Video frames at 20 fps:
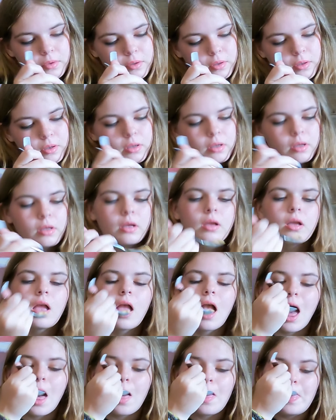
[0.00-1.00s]
yeah, we're going to
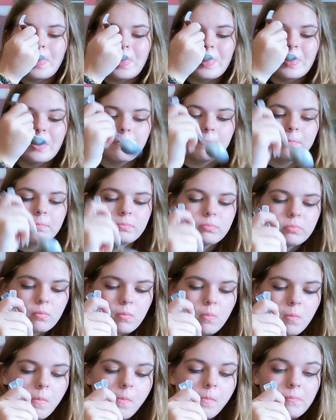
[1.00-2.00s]
start getting to the chunks
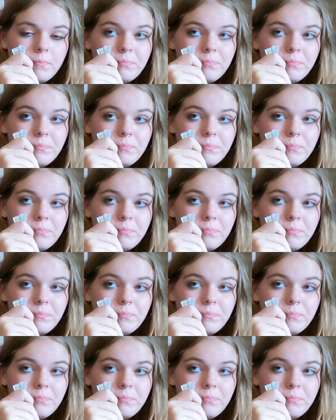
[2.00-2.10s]
soon.